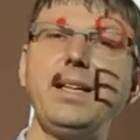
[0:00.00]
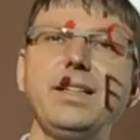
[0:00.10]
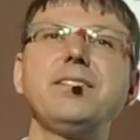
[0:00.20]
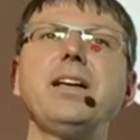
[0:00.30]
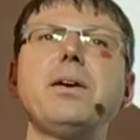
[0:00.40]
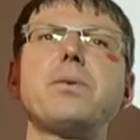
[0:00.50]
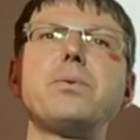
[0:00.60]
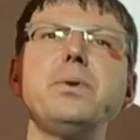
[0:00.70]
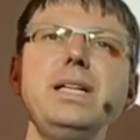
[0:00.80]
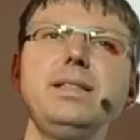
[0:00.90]
It's now
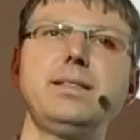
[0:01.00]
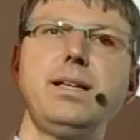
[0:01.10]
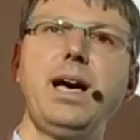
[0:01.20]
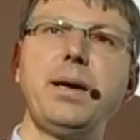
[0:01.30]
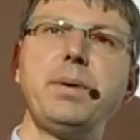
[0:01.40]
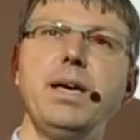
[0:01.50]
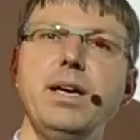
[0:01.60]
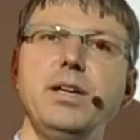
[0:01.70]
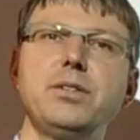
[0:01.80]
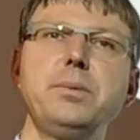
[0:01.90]
really time
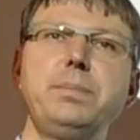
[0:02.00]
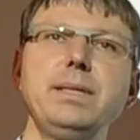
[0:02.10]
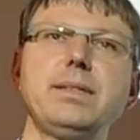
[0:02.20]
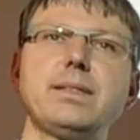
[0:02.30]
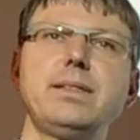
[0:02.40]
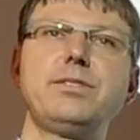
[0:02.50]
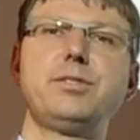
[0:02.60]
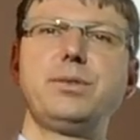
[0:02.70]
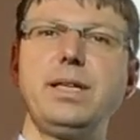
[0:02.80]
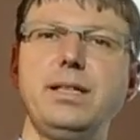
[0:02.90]
to build
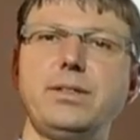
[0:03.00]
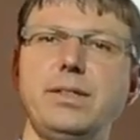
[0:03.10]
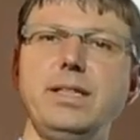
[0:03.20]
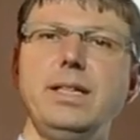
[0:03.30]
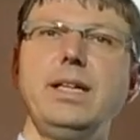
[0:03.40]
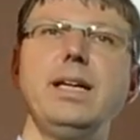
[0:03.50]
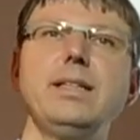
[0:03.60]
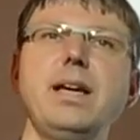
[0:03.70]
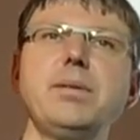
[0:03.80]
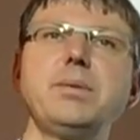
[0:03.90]
this together,
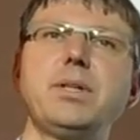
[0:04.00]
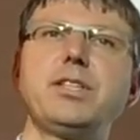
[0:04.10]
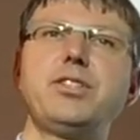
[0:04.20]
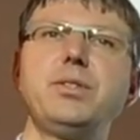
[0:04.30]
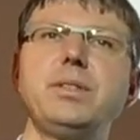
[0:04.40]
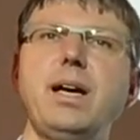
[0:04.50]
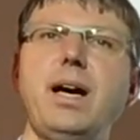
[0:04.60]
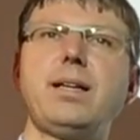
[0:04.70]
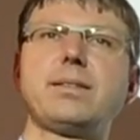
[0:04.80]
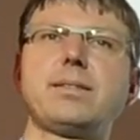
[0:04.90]
and everyone should
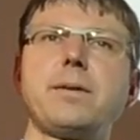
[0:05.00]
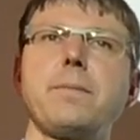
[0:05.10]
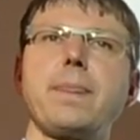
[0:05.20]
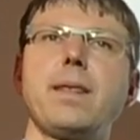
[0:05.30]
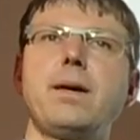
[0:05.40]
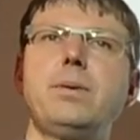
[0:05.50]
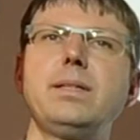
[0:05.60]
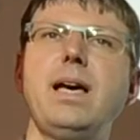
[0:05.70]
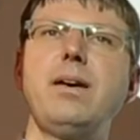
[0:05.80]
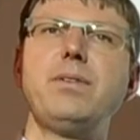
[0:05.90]
ask,
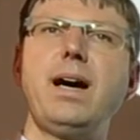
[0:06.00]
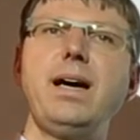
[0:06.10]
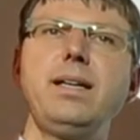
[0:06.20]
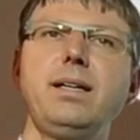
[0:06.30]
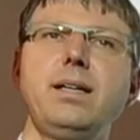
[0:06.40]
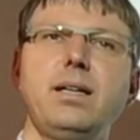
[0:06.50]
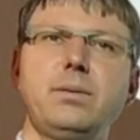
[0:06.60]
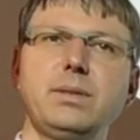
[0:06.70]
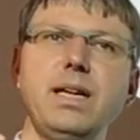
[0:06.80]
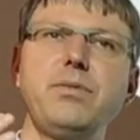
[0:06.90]
what
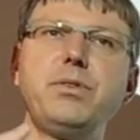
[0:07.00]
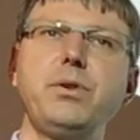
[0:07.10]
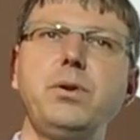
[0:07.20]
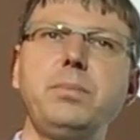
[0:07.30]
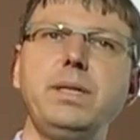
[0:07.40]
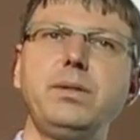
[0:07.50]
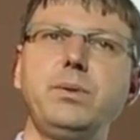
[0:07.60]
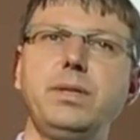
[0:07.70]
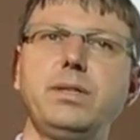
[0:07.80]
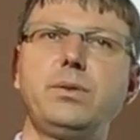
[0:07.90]
have you been
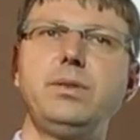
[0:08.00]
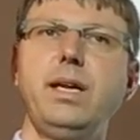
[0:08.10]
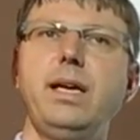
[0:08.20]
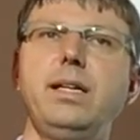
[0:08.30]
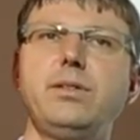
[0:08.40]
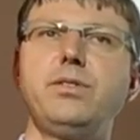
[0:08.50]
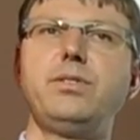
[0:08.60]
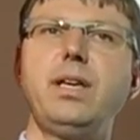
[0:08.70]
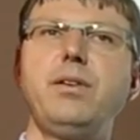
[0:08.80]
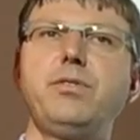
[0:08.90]
doing today to
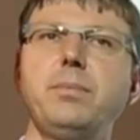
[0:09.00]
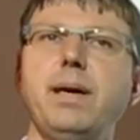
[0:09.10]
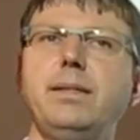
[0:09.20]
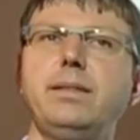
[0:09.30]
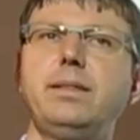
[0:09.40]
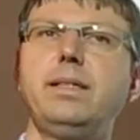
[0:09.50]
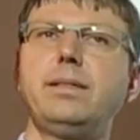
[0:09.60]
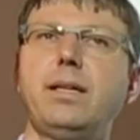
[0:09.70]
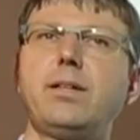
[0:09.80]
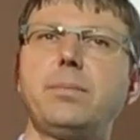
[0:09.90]
save humanity
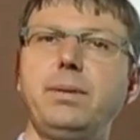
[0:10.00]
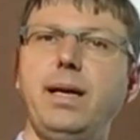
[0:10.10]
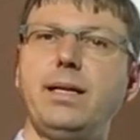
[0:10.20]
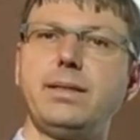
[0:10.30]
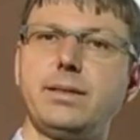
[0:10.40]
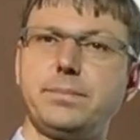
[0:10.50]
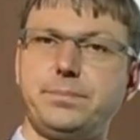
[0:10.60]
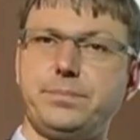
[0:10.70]
and our planet?